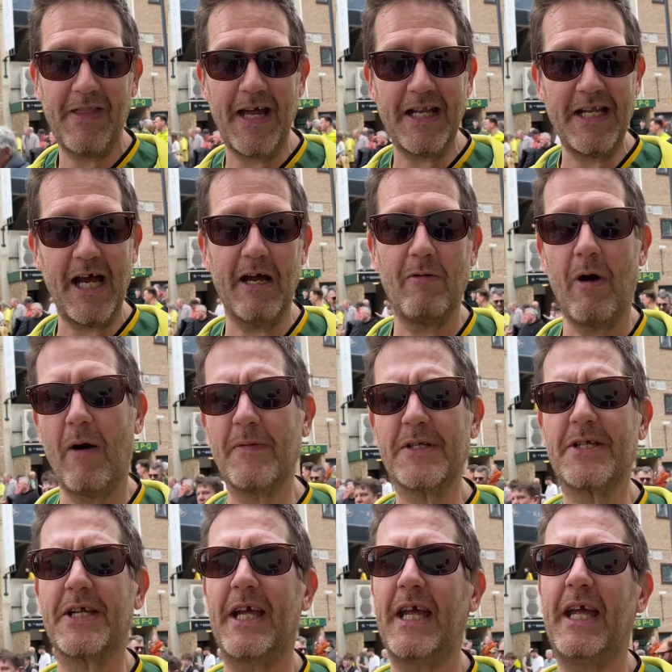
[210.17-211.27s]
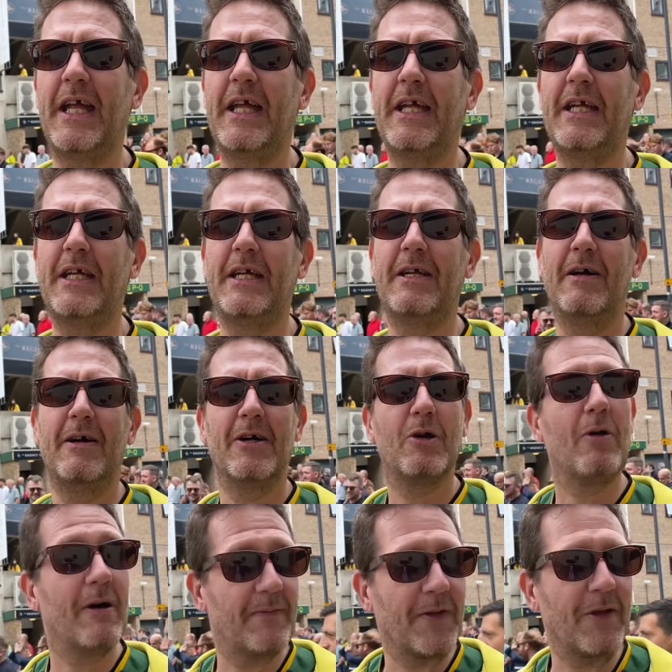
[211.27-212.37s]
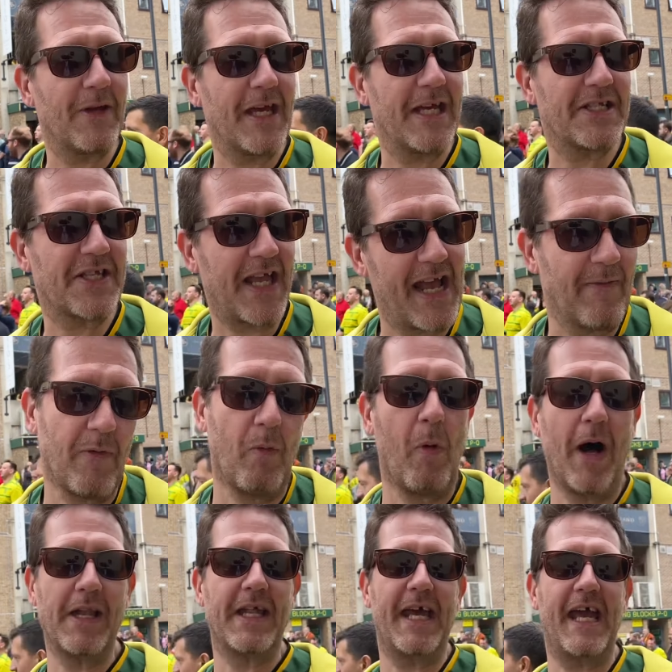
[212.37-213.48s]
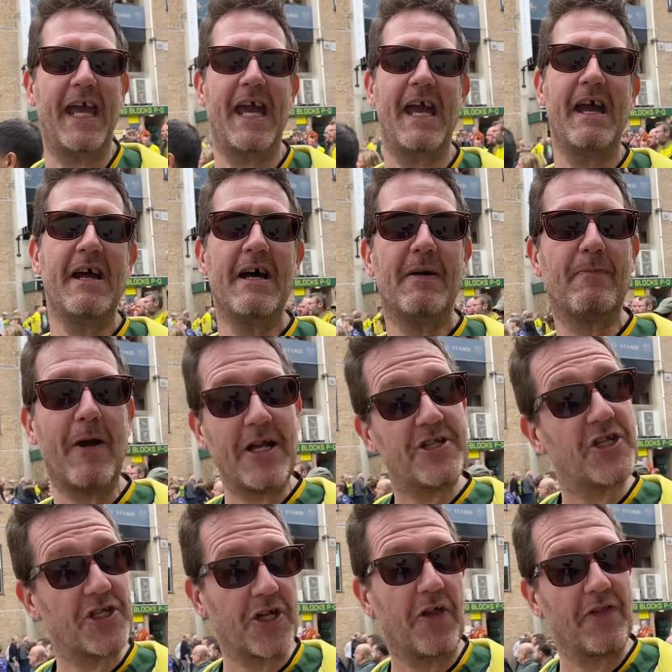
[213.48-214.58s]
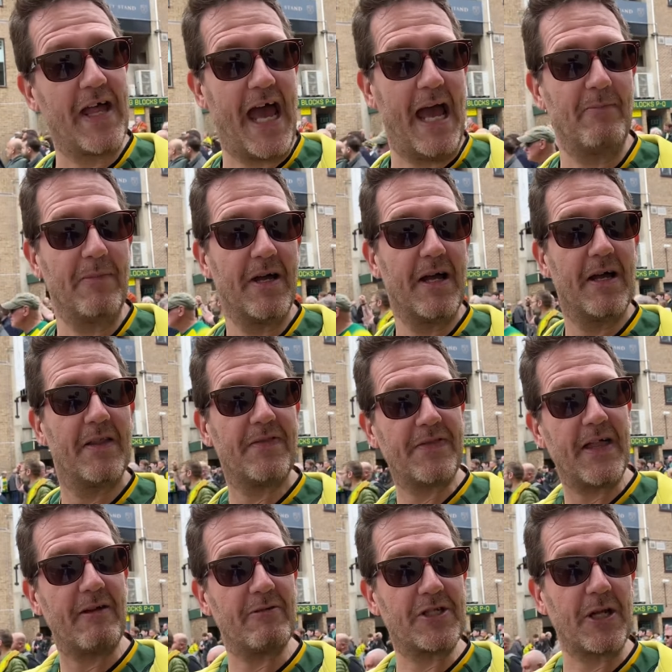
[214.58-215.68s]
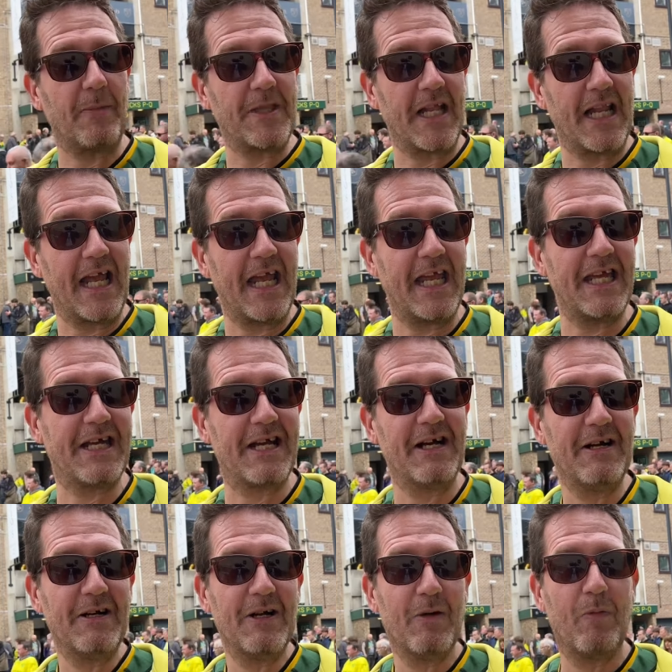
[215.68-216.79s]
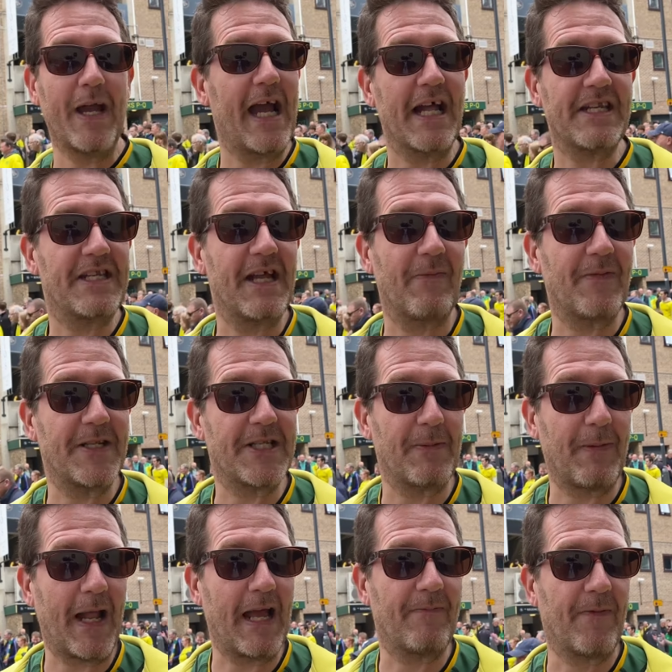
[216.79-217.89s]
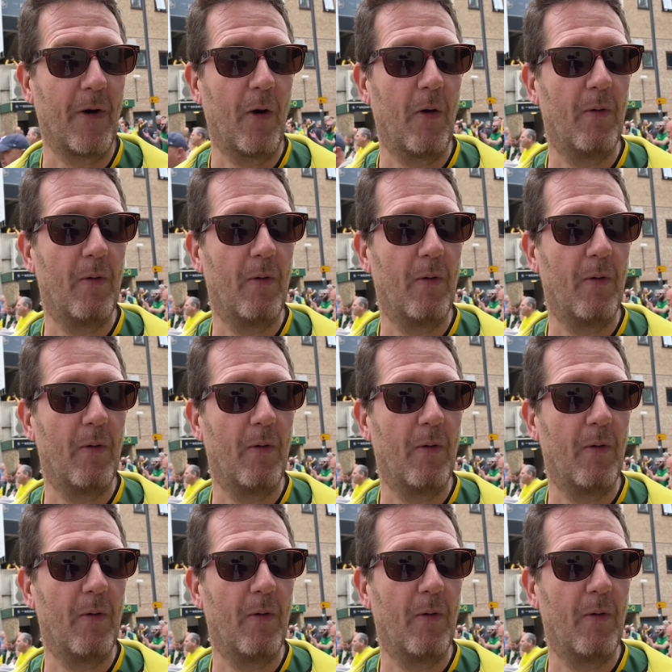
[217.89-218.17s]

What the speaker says: They know, obviously, quite a few years they haven't won here. Pressure's on them. They were top of the league. We had nothing to play for.